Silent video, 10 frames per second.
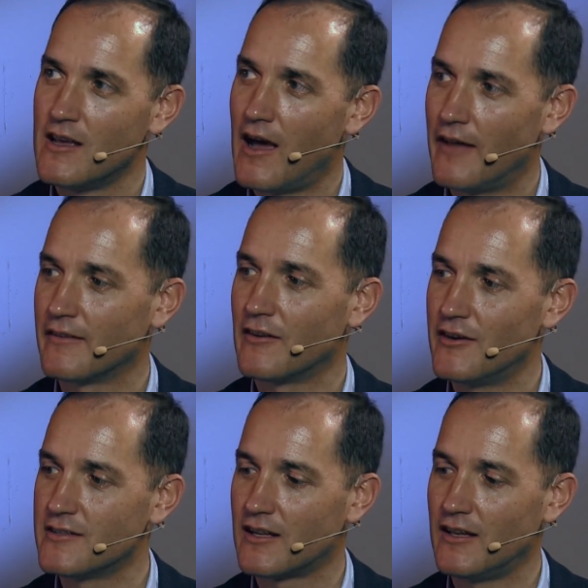I think there
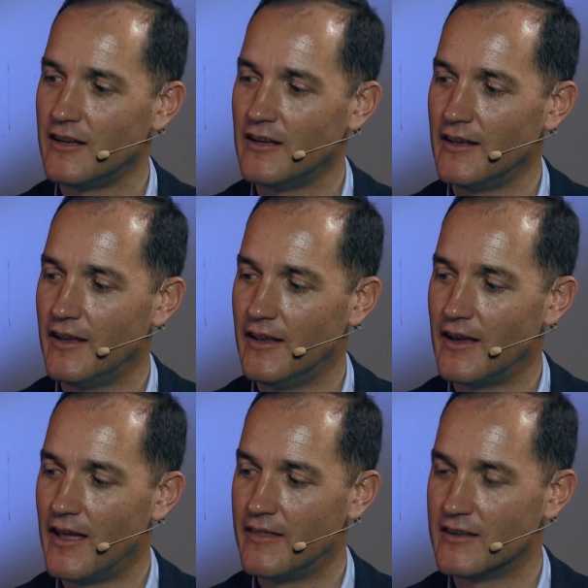is clearly
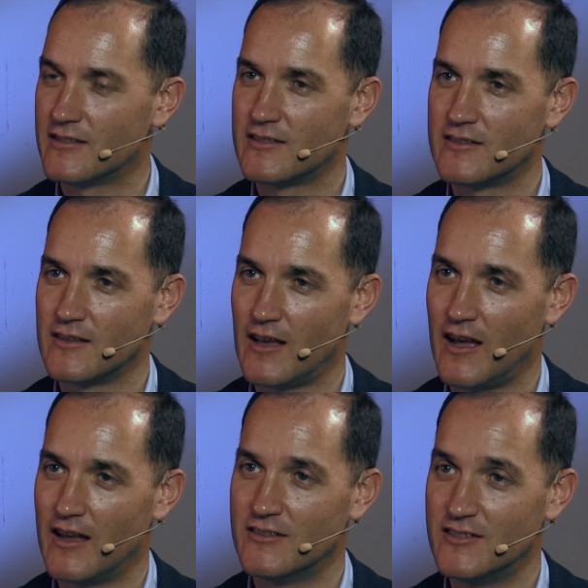this
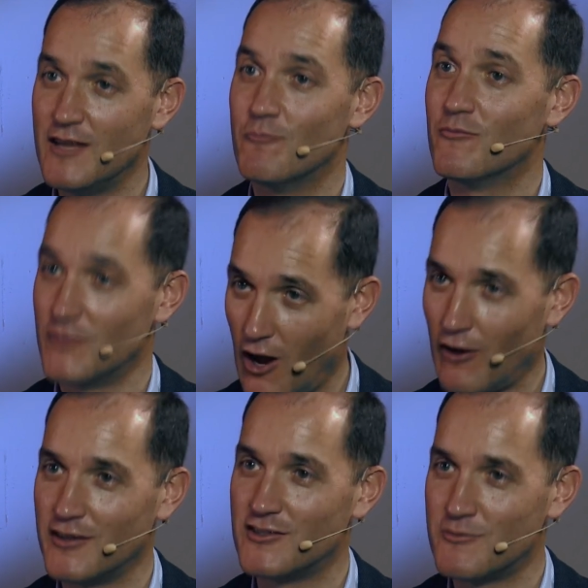uh, deep
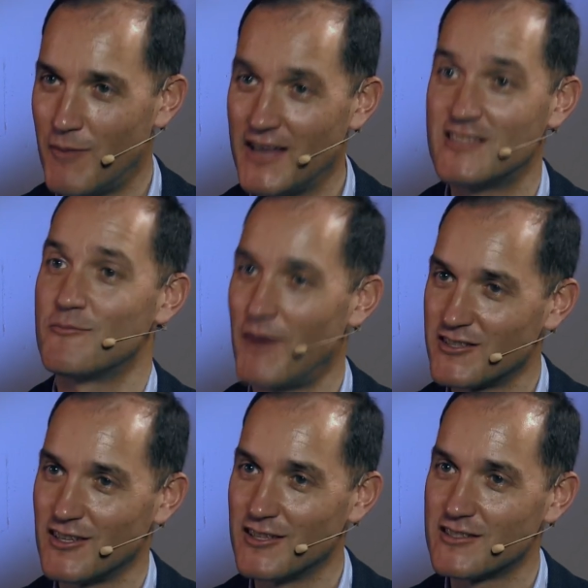knowledge-based
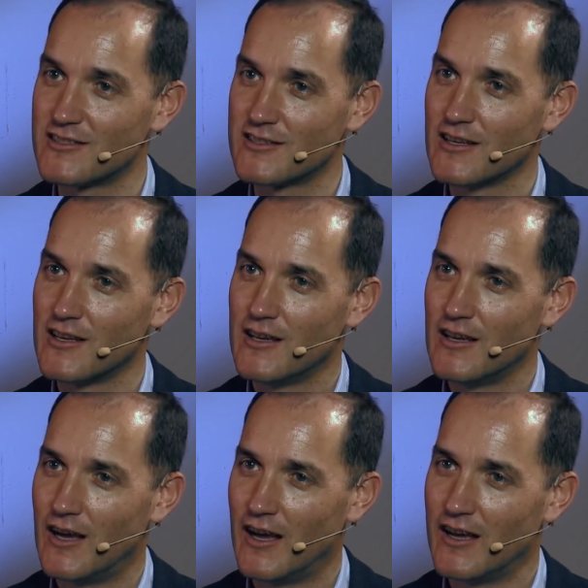specialist
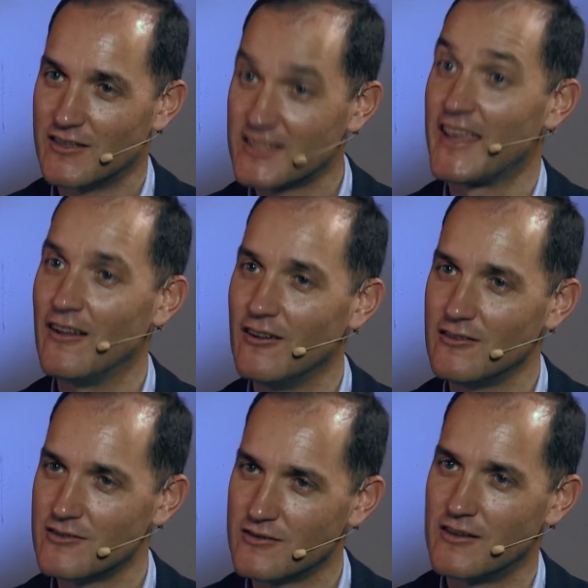uh,
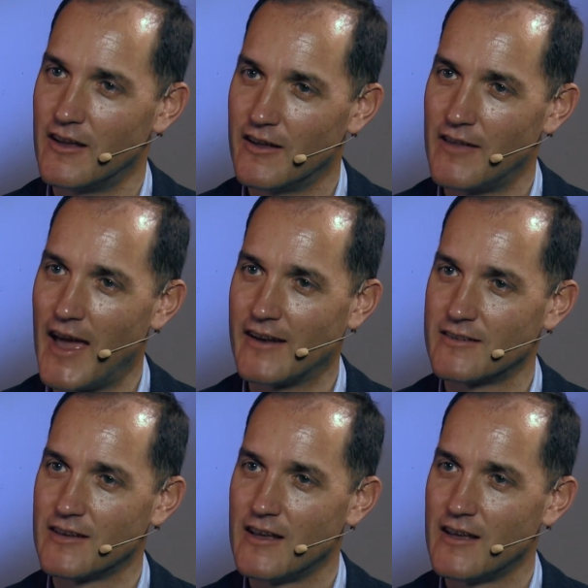skills uh, that